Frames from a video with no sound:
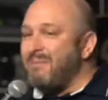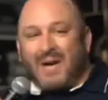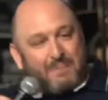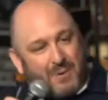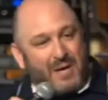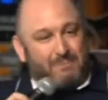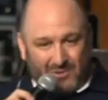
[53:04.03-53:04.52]
give
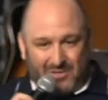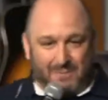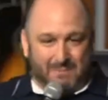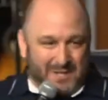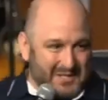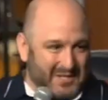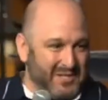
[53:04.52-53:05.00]
my people
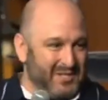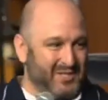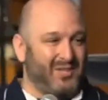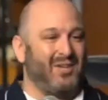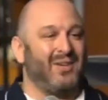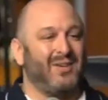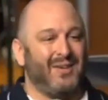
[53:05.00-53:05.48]
some
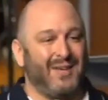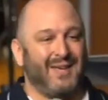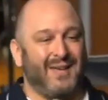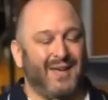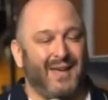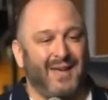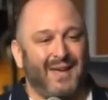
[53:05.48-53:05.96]
business.
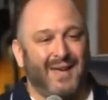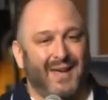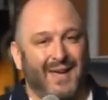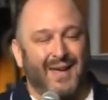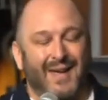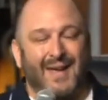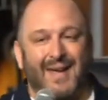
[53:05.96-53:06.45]

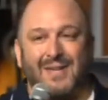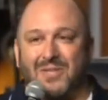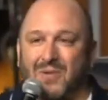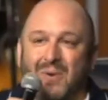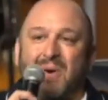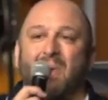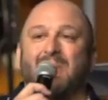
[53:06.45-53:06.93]
And
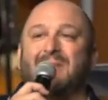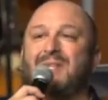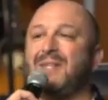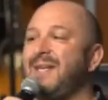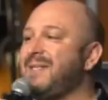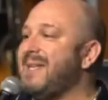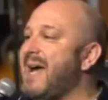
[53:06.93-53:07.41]
so I go
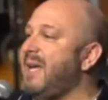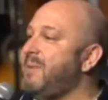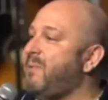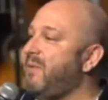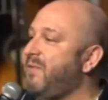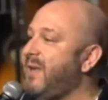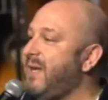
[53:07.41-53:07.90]
into the
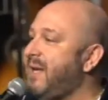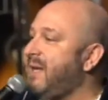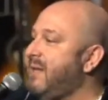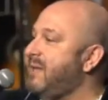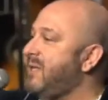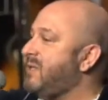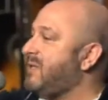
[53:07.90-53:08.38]
Italian
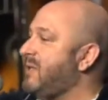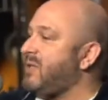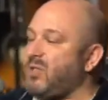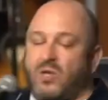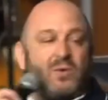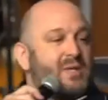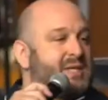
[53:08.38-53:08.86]
Pavilion, and
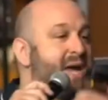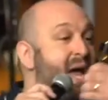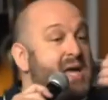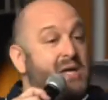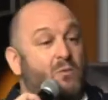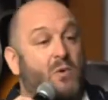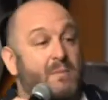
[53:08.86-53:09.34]
these two
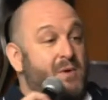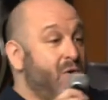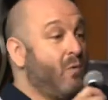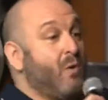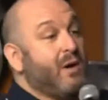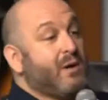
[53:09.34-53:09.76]
Italian women who